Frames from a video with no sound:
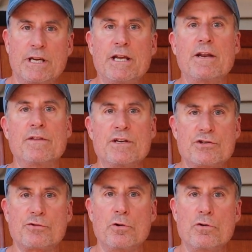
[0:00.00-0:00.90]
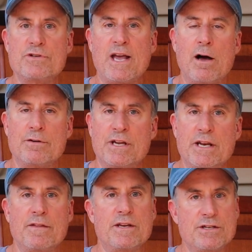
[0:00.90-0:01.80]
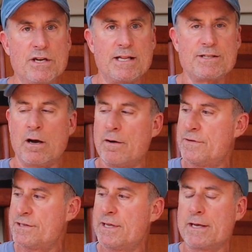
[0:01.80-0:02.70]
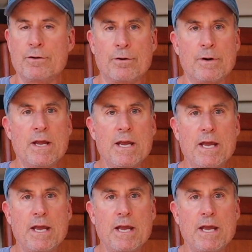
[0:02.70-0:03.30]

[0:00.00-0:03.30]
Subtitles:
to getting these screws out and getting these nuts off, is that you're